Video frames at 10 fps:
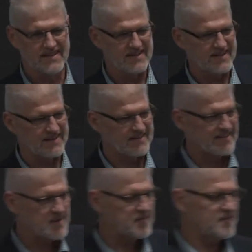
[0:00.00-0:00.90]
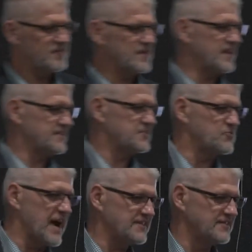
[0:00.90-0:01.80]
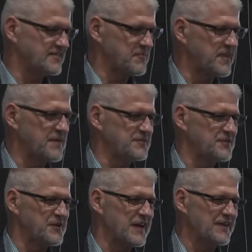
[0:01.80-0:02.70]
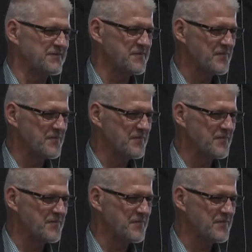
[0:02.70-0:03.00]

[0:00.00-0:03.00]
And how many of you get distractions sometimes in your life?